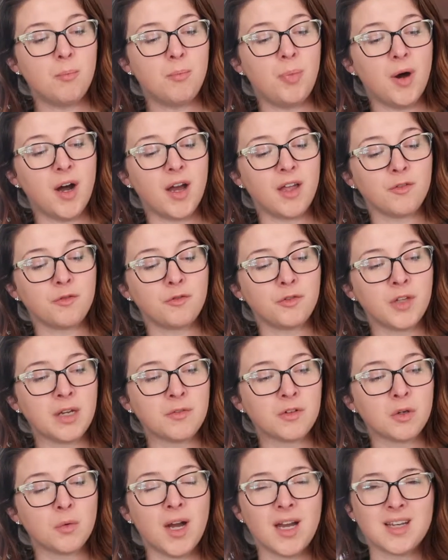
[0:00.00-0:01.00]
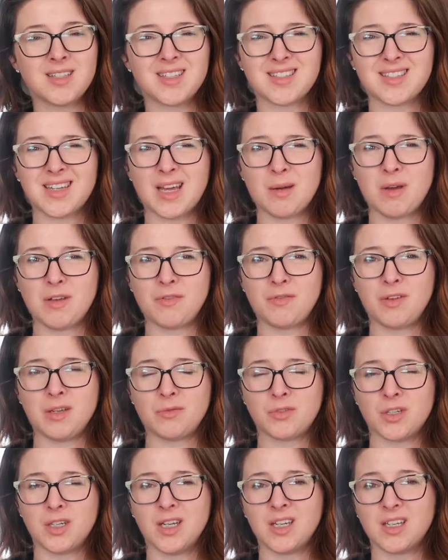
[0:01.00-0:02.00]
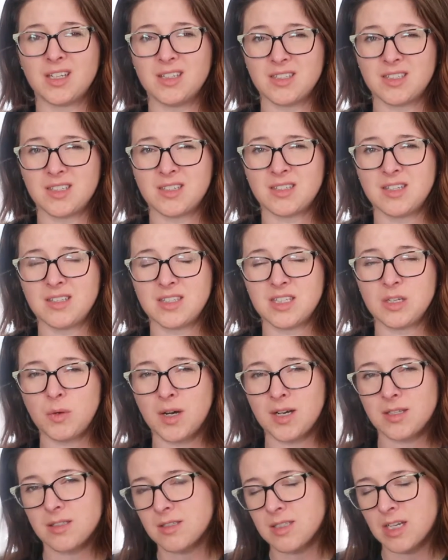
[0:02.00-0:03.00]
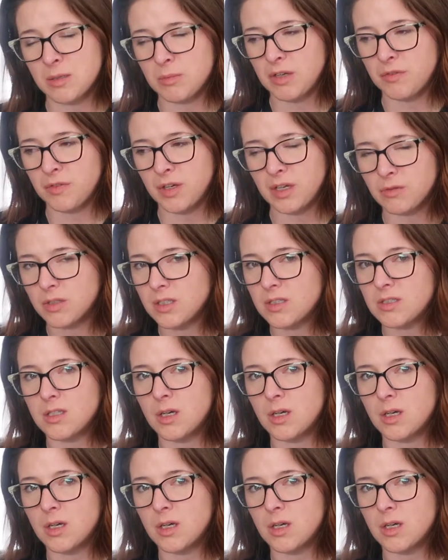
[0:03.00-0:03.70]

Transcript: But flavor-wise, it's not my favorite, and consistency-wise, it's not my favorite.